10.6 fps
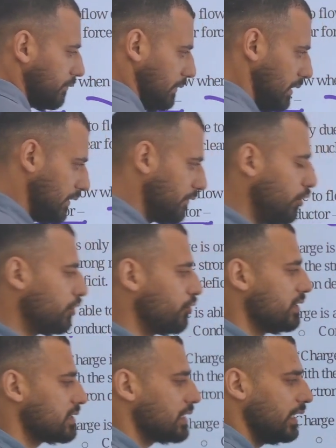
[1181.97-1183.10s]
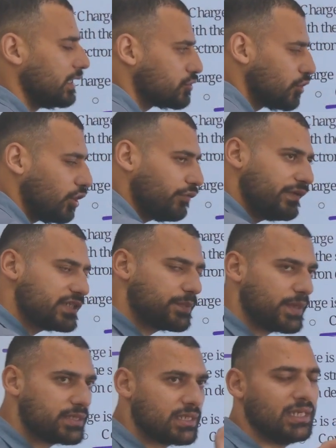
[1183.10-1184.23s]
It will not go inside. It is always
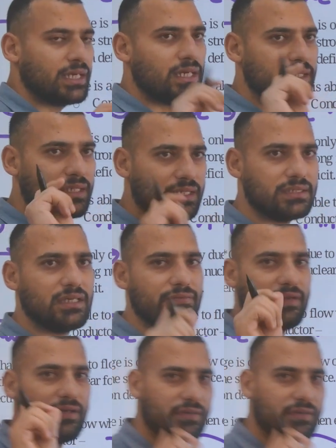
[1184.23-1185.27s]
present. In a conductor, whenever